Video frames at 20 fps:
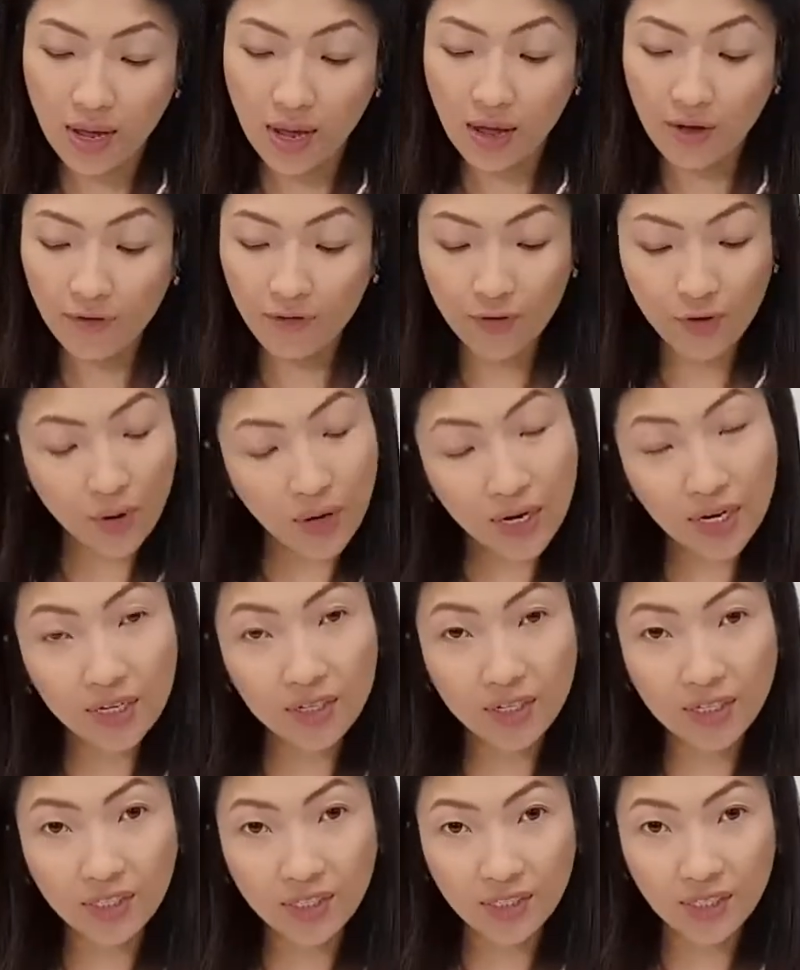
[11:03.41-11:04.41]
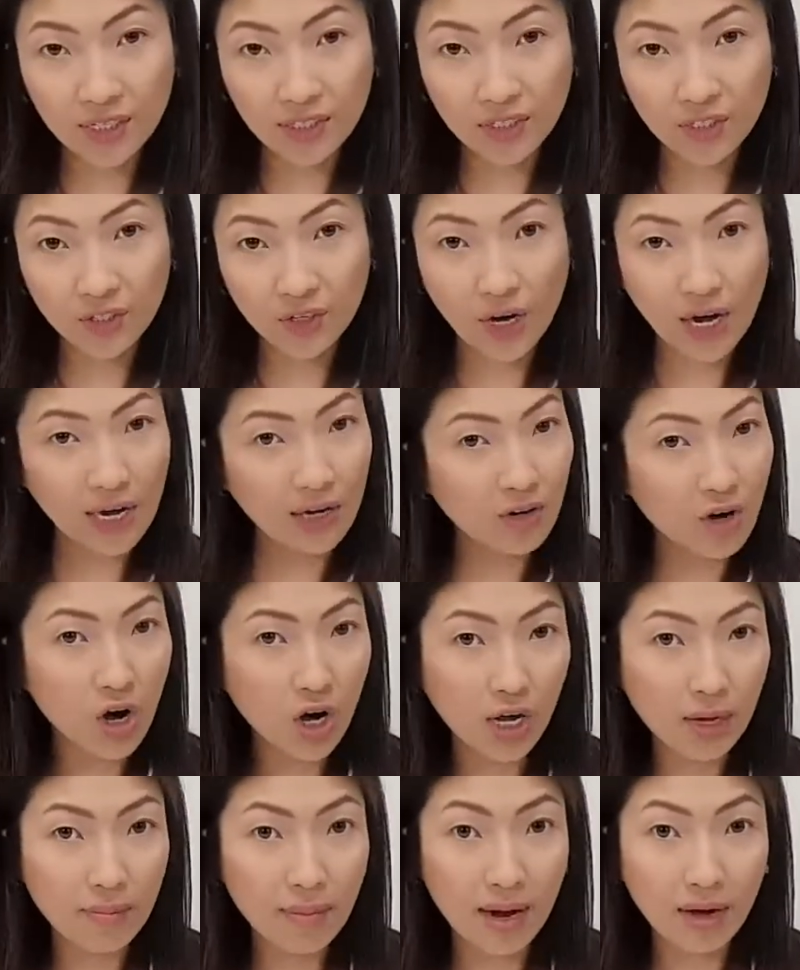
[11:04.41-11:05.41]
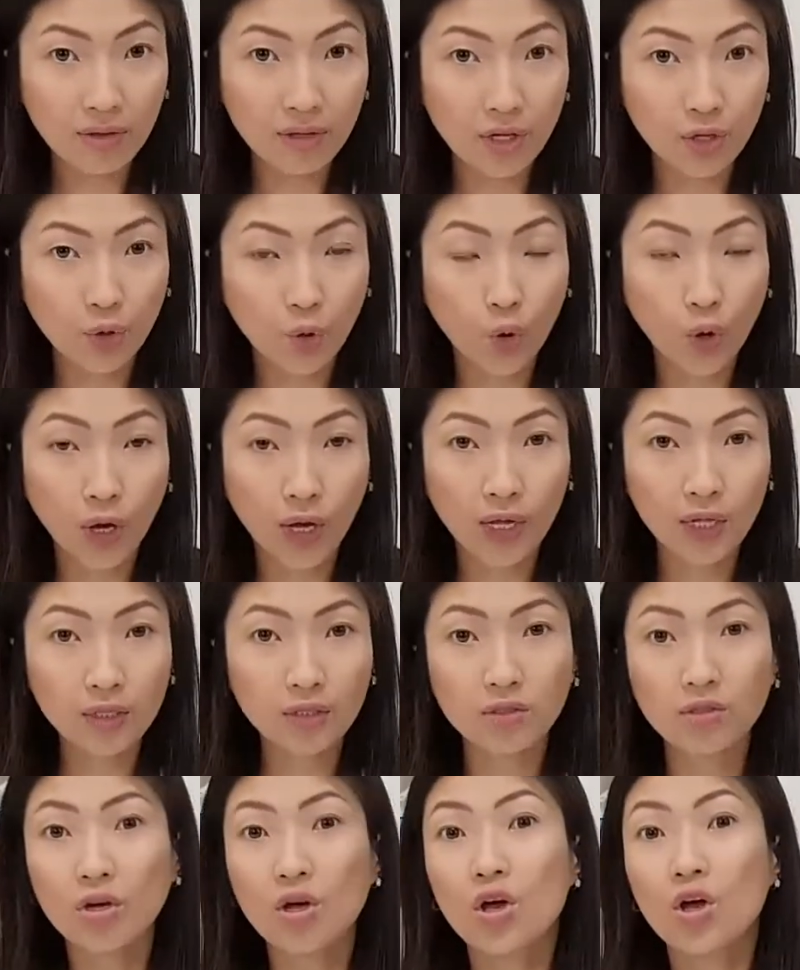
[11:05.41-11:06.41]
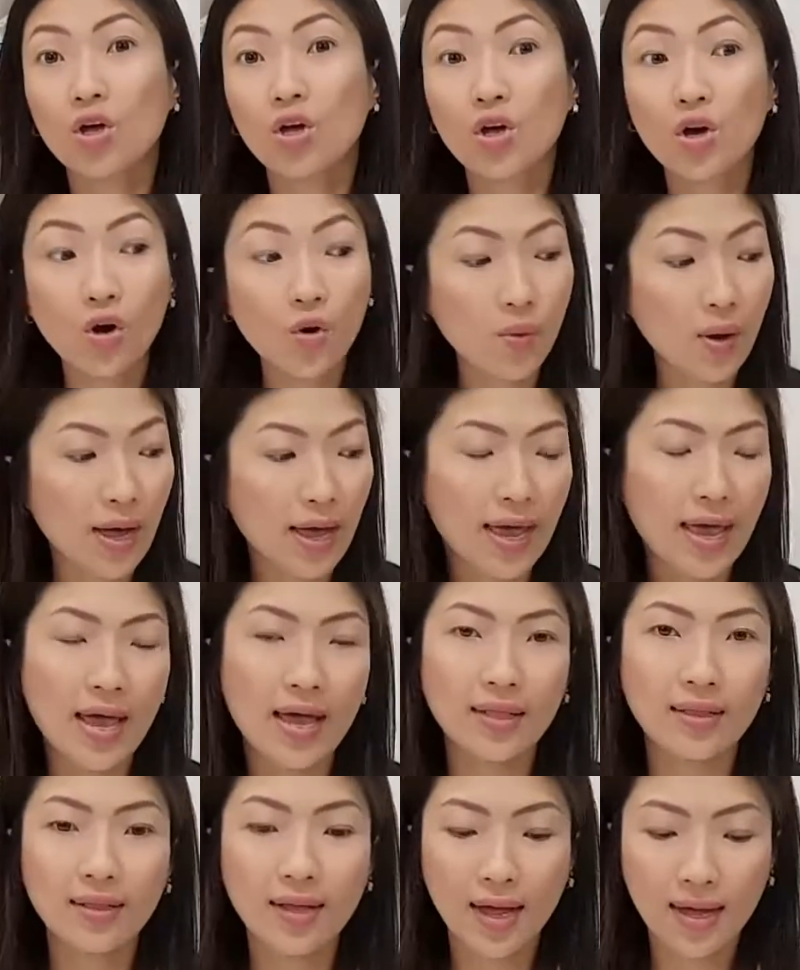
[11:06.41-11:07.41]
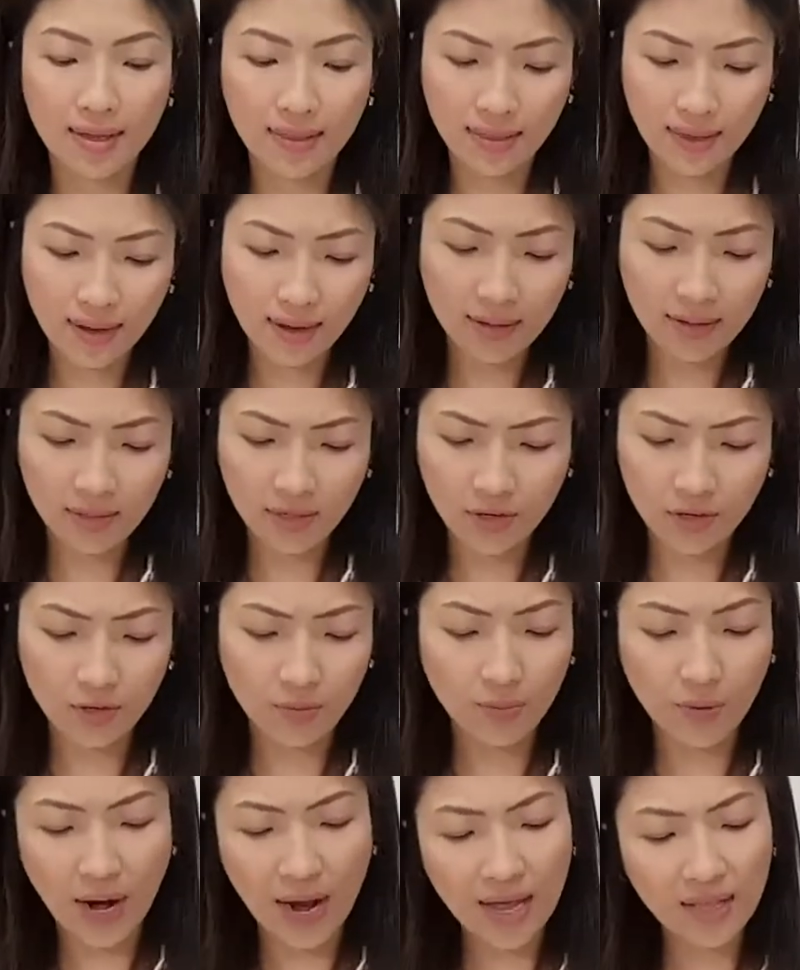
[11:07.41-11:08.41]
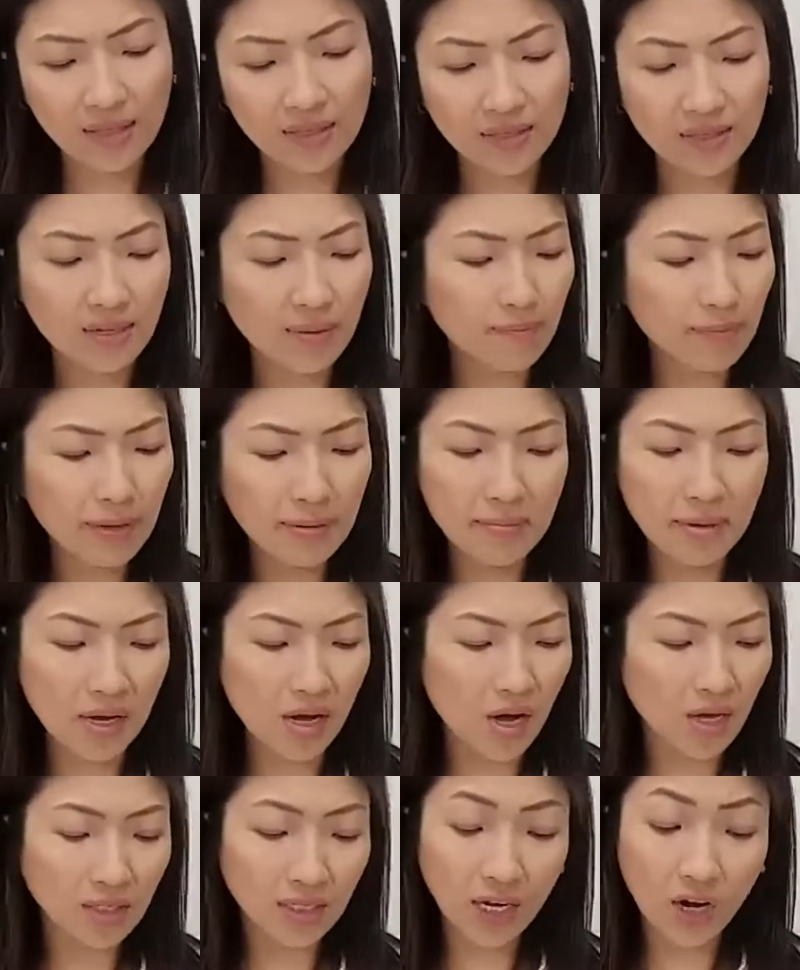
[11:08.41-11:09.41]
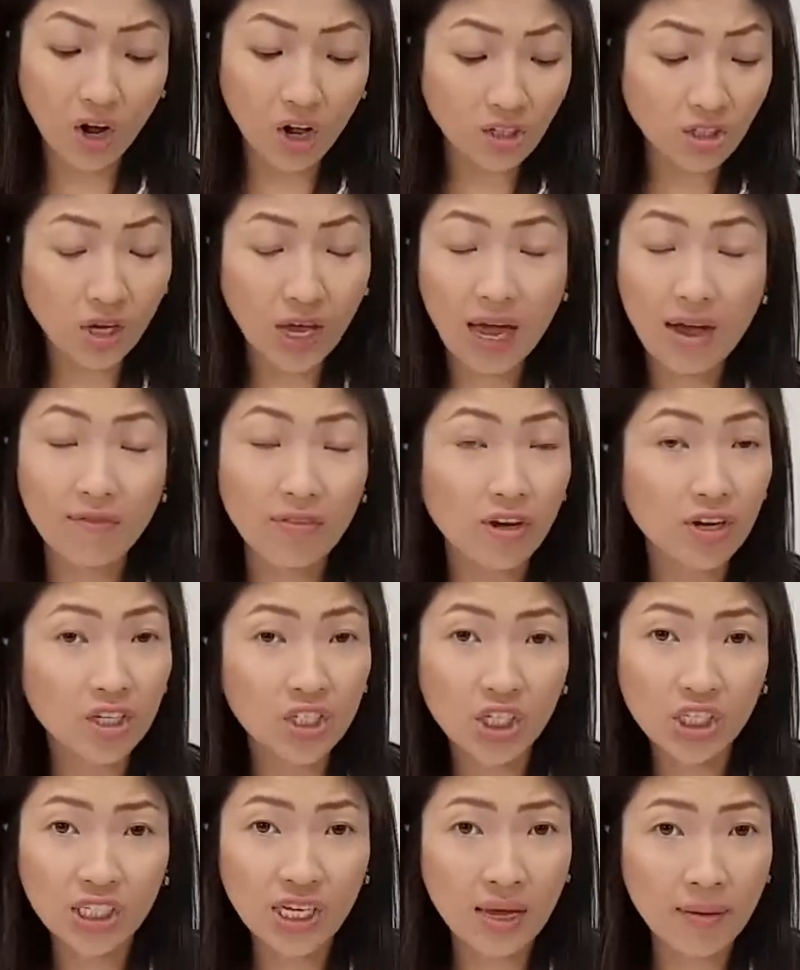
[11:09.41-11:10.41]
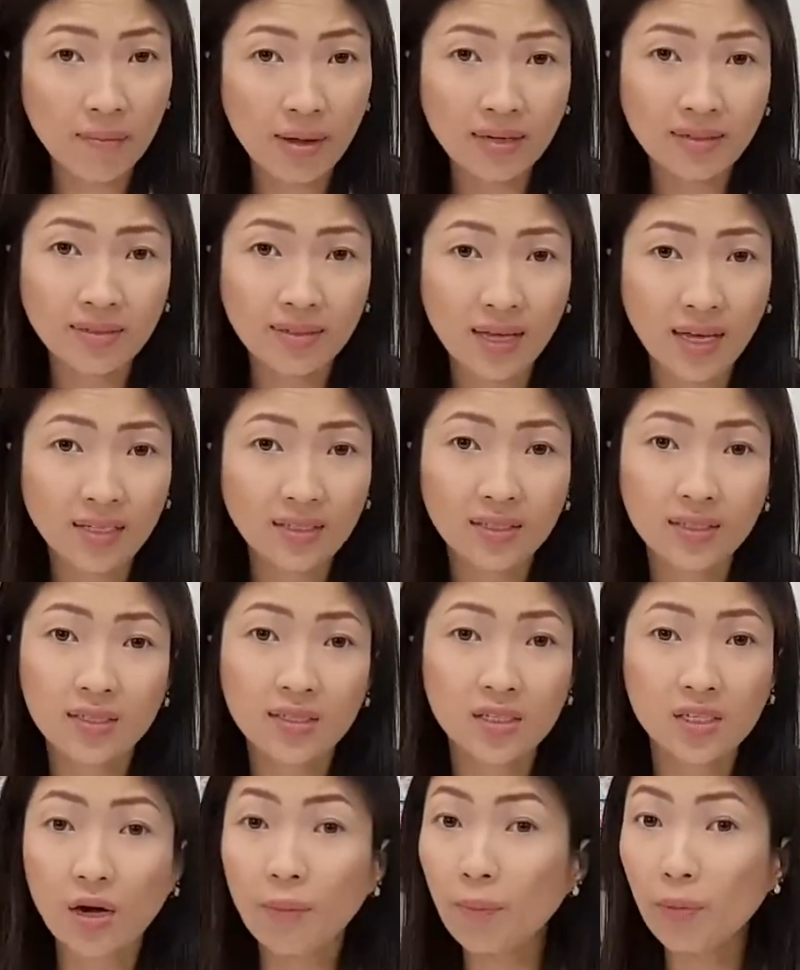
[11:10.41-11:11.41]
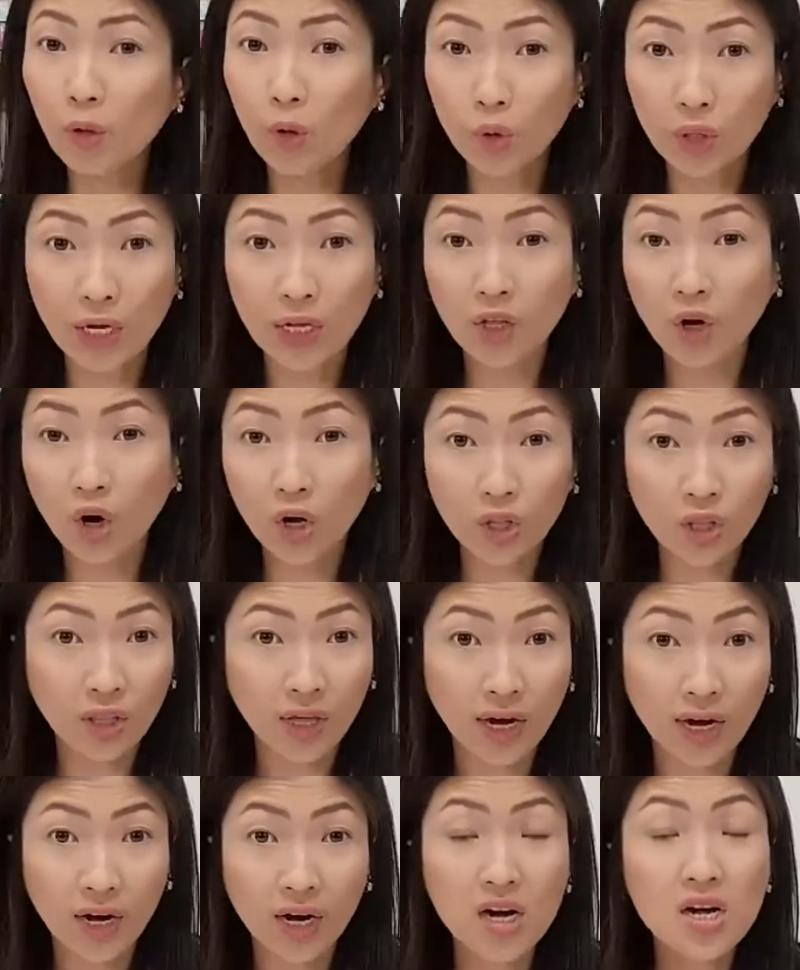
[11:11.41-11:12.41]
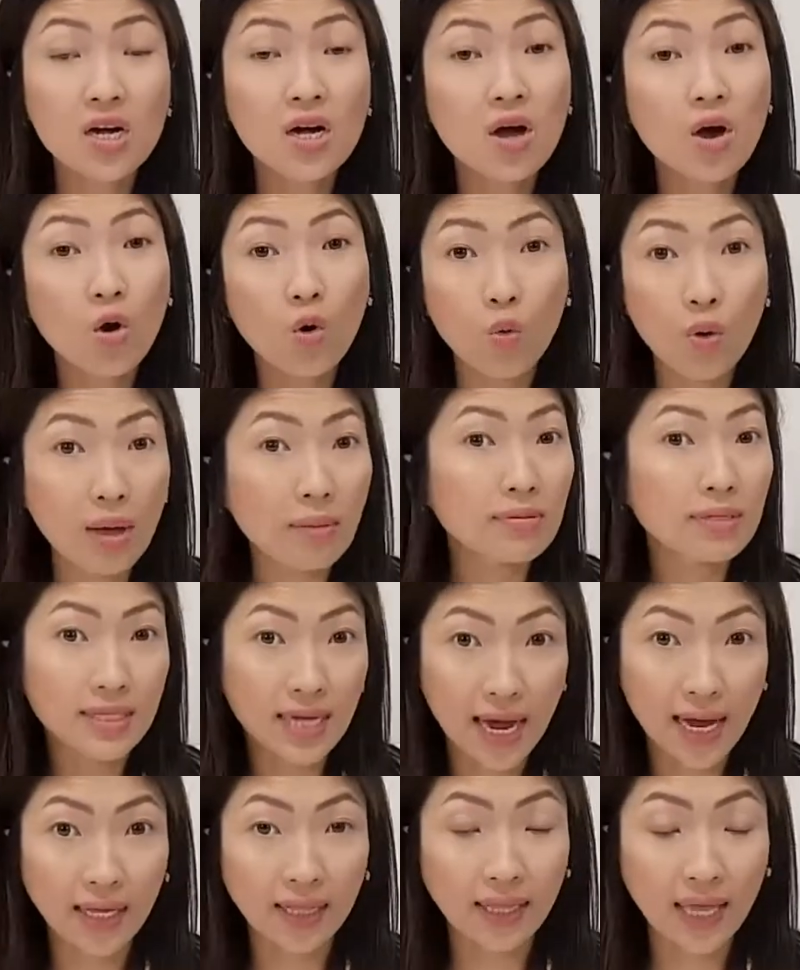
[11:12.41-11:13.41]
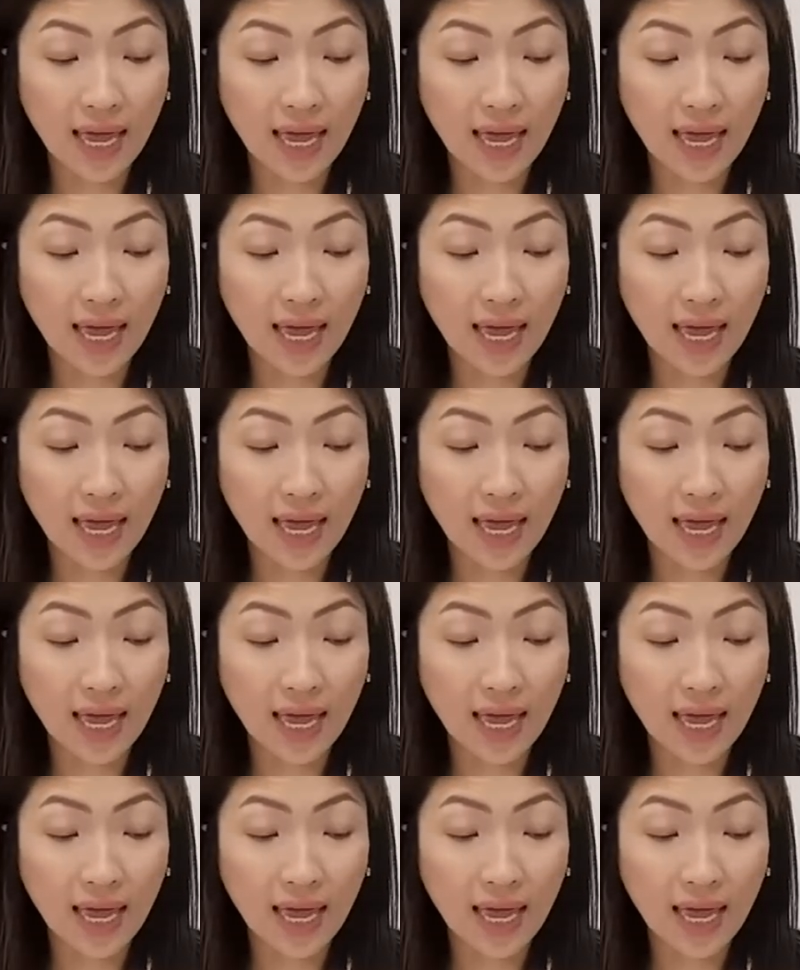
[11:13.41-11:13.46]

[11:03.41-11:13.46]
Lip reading: If you are interested to try Rocky Mountain oil, go ahead. I think it's a good brand simply because they also have their GCMS tests uploaded on their website.